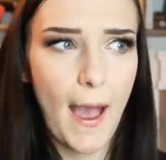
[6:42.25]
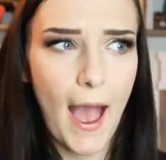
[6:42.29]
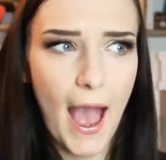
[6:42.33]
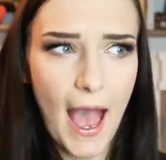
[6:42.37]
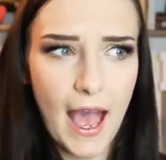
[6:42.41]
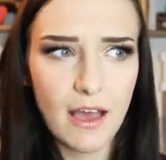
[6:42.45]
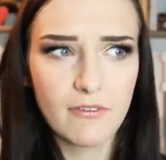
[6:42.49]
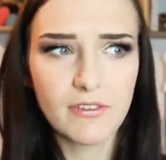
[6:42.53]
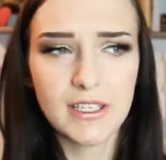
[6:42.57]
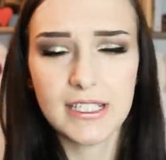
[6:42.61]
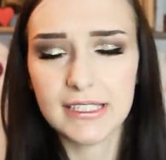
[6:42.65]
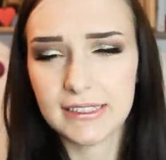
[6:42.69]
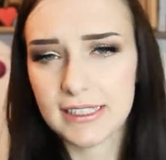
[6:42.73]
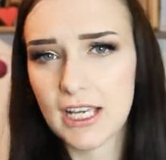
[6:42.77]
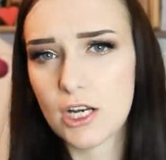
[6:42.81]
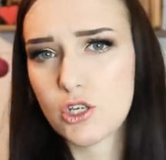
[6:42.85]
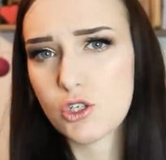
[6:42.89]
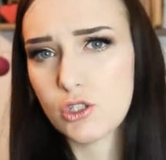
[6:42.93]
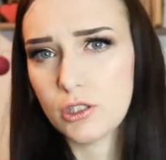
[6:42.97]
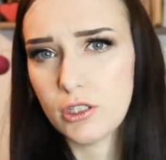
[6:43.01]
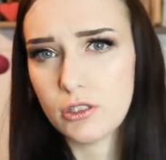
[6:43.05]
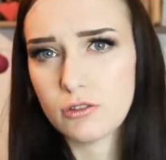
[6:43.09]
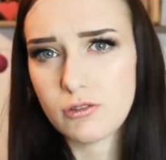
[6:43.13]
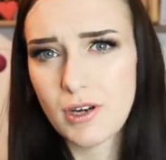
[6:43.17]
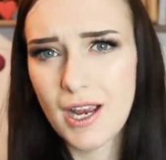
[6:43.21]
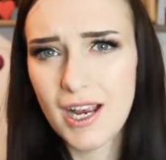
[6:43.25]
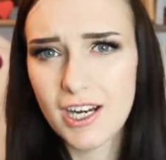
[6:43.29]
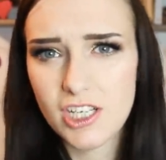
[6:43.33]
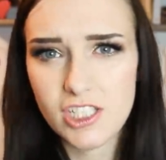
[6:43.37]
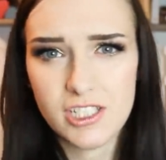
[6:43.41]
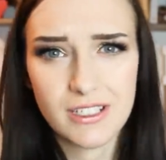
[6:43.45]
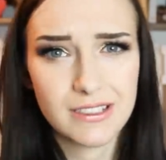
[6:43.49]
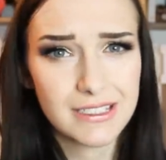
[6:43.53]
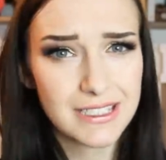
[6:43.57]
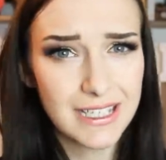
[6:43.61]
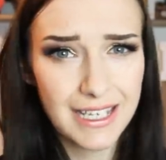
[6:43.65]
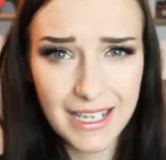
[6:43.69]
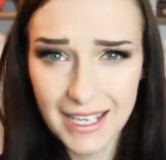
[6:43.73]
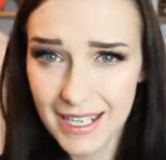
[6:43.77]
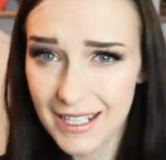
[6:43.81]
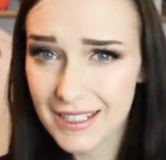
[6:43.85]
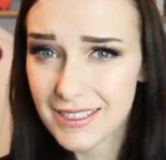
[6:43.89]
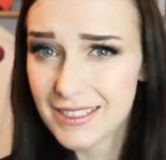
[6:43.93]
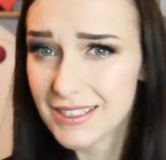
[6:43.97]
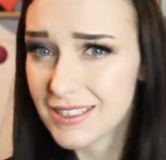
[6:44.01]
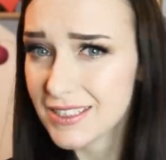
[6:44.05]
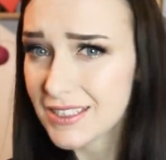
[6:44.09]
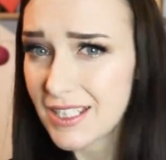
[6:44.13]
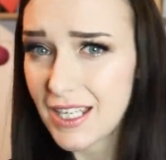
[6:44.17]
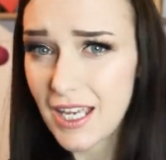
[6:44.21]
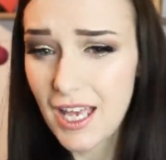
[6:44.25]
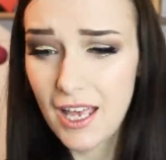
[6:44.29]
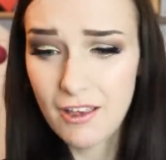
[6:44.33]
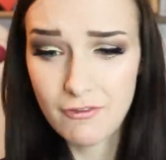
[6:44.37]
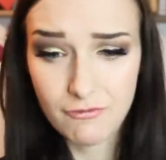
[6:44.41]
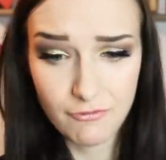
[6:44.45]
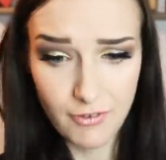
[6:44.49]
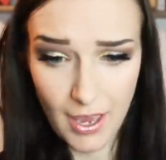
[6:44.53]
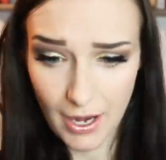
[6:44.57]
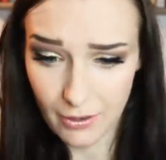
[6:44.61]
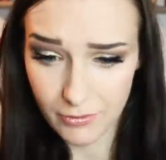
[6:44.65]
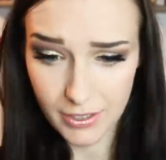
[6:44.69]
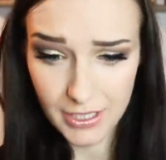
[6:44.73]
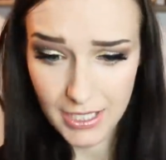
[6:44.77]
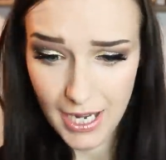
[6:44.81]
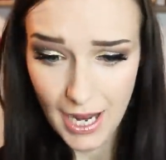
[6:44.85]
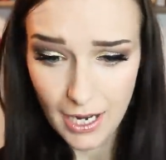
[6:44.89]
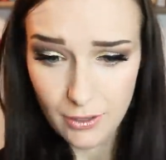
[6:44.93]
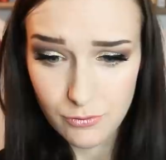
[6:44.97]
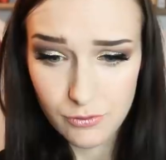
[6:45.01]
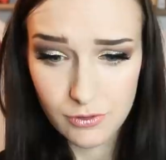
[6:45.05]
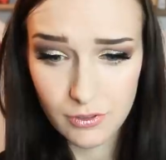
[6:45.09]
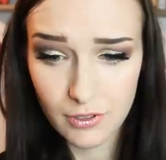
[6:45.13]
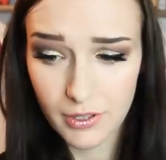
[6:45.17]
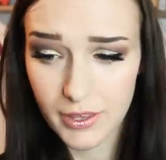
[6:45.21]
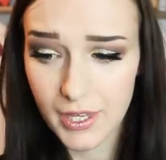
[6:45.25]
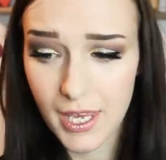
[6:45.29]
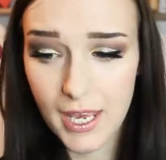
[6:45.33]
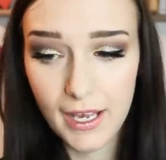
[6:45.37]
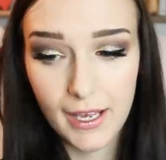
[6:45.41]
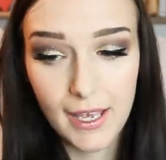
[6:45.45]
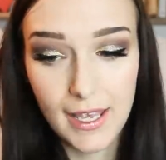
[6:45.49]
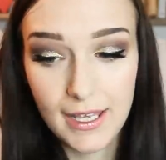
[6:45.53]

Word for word: having sexual attractions is a very natural thing.